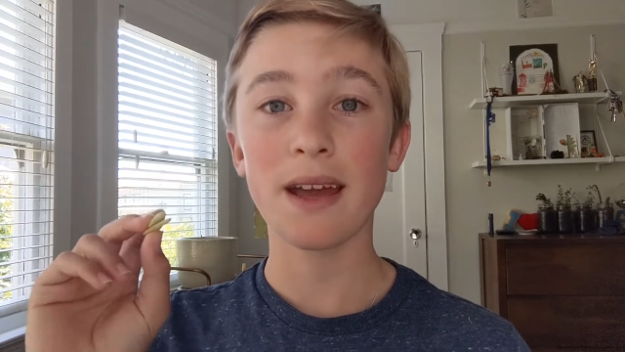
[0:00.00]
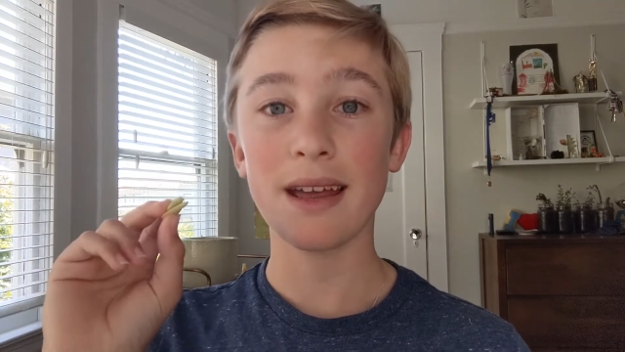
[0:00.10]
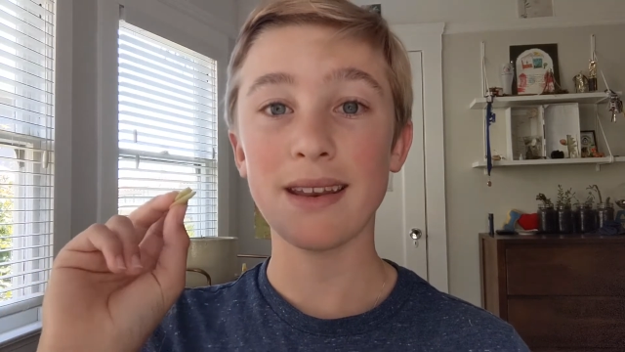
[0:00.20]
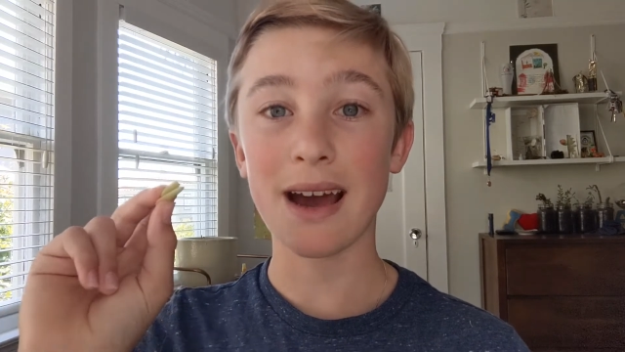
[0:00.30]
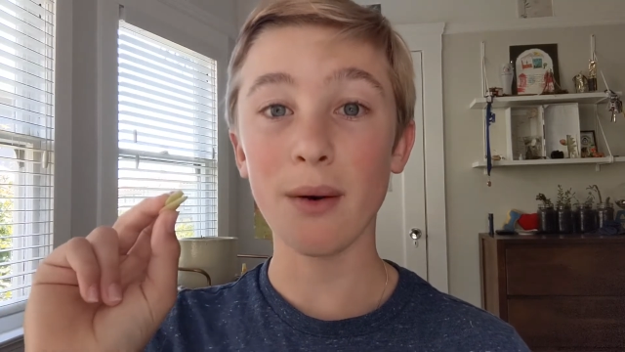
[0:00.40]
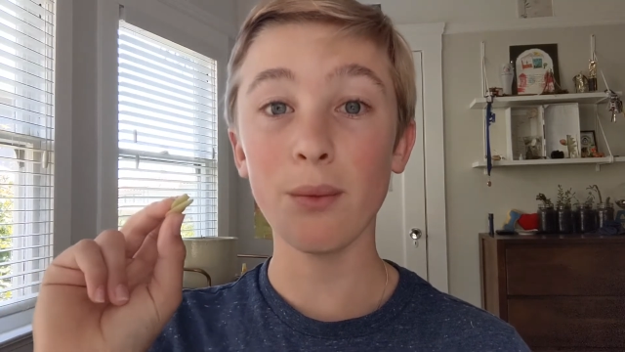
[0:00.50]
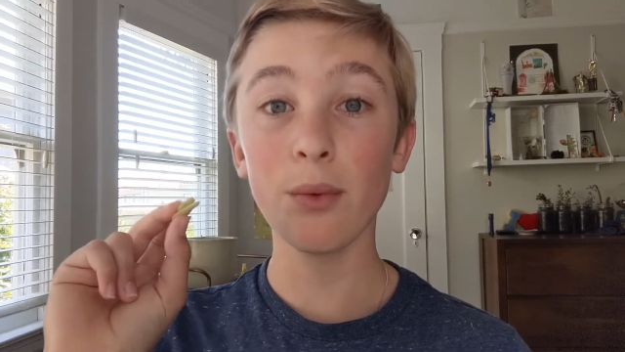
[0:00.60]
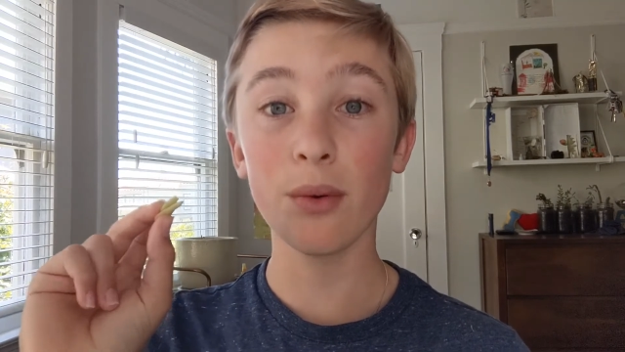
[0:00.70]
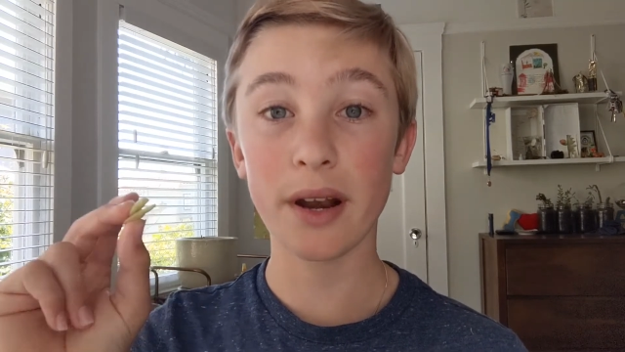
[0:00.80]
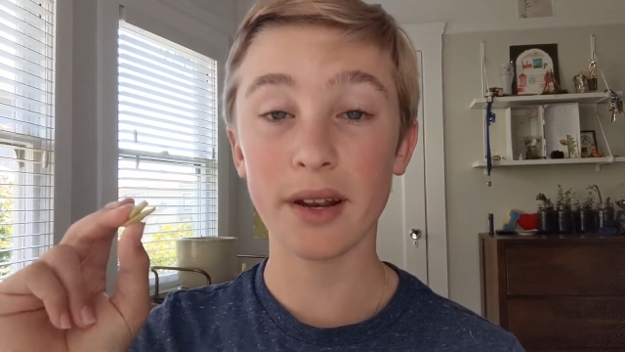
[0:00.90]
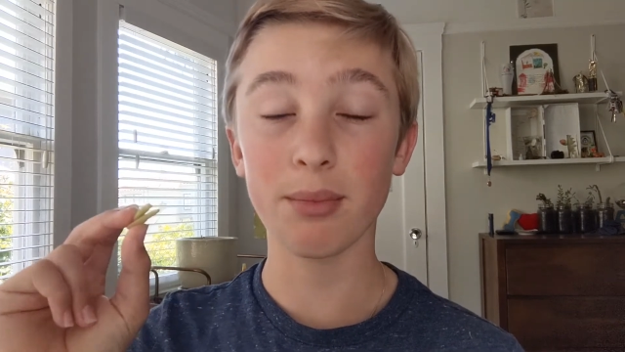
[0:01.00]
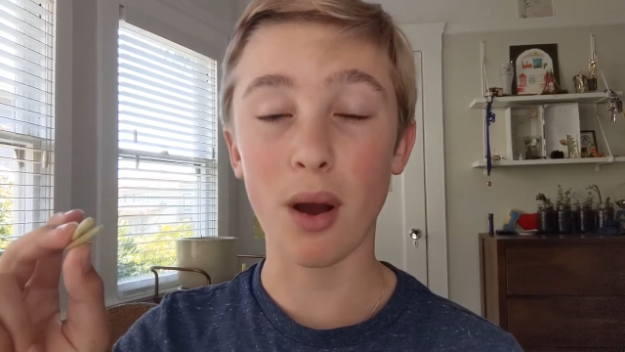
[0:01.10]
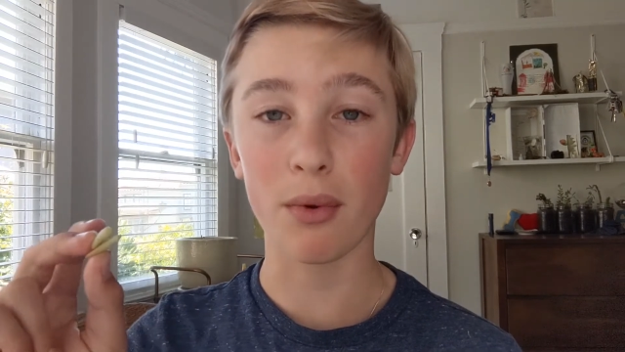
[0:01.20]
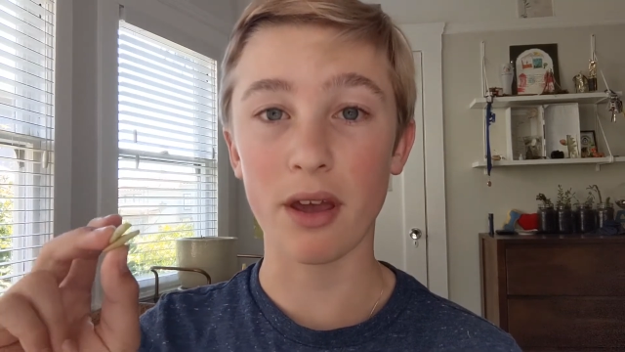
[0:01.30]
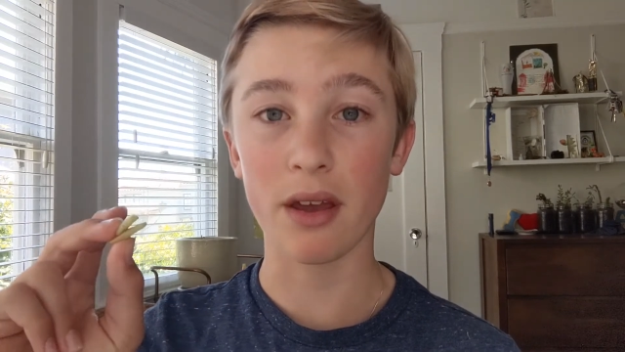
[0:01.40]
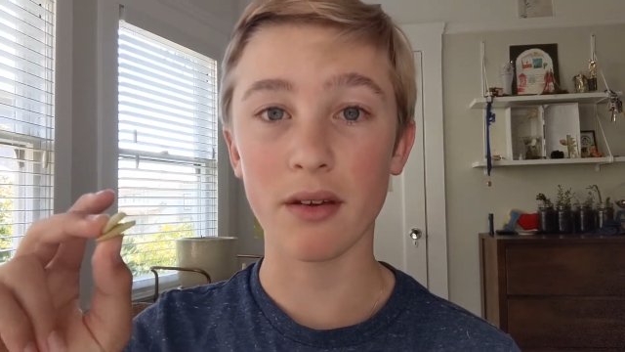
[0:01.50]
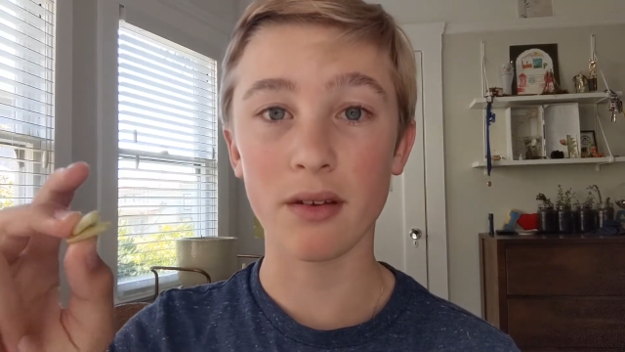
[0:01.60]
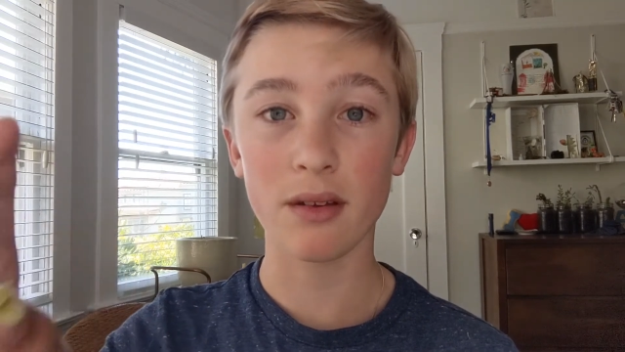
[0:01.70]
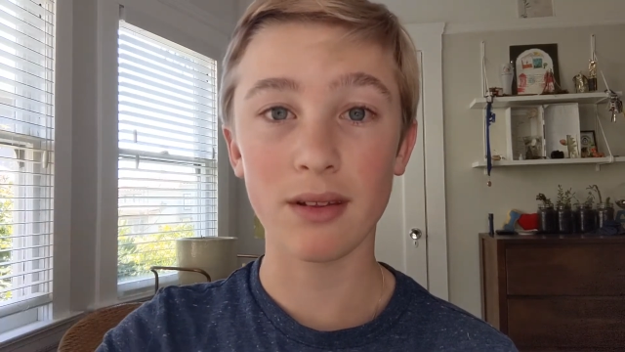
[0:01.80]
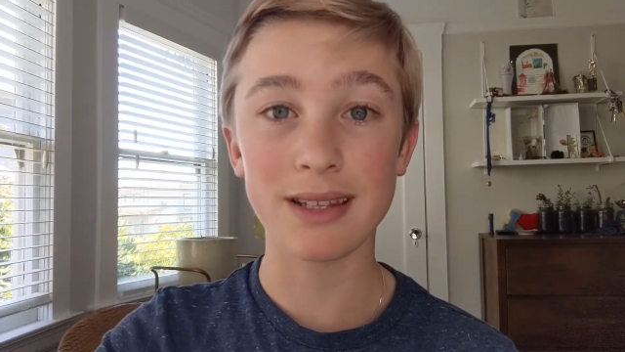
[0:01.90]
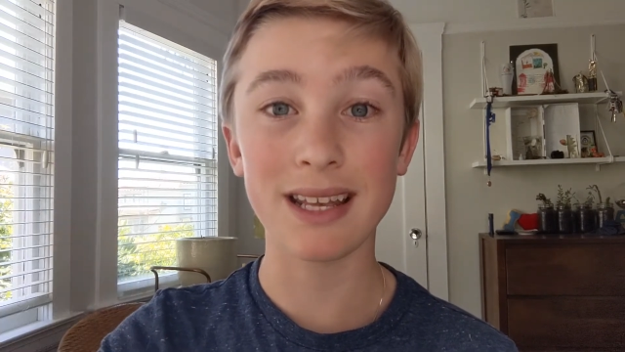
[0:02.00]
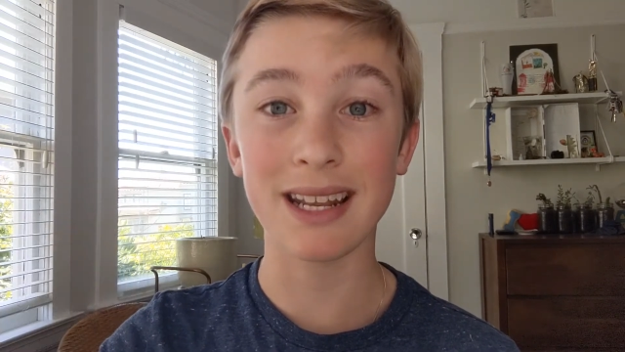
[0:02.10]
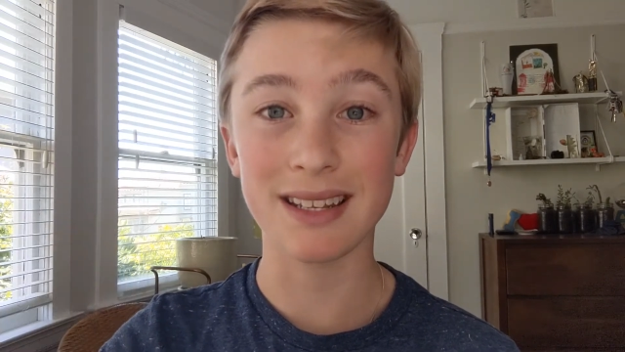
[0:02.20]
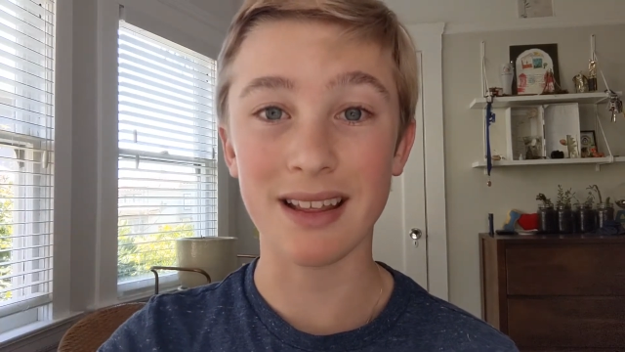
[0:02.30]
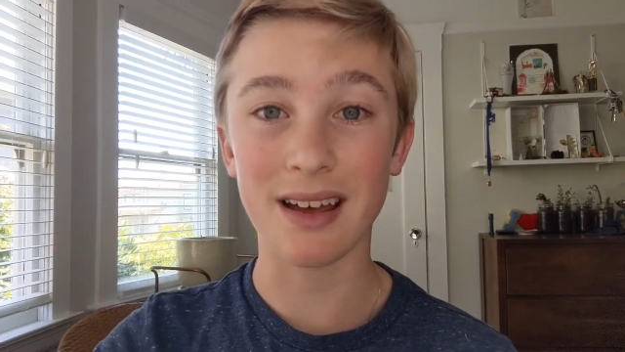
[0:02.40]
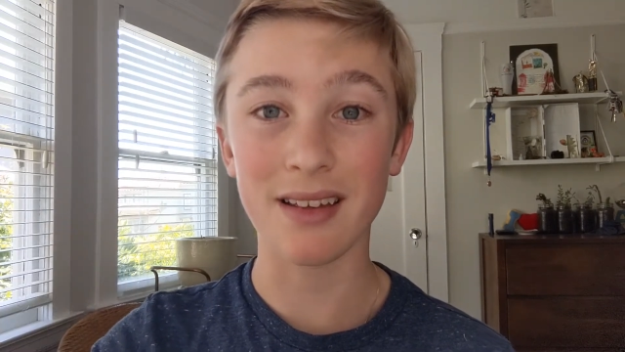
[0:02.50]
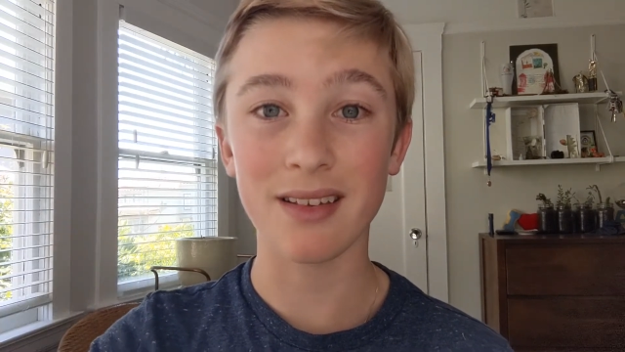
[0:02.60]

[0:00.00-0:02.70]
and now we're ready to propagate. Let's get into that.